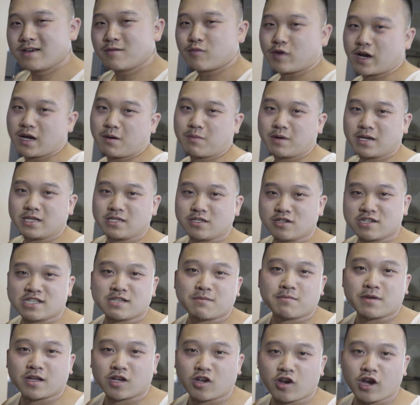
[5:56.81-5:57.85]
What I'm gonna do is
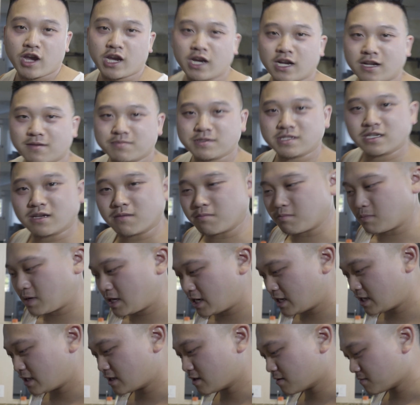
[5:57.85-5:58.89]
I'm gonna crank it up to a
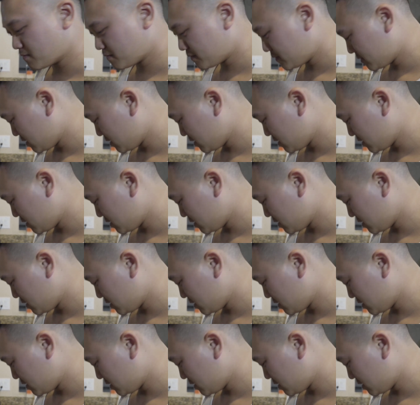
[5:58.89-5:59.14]
medium.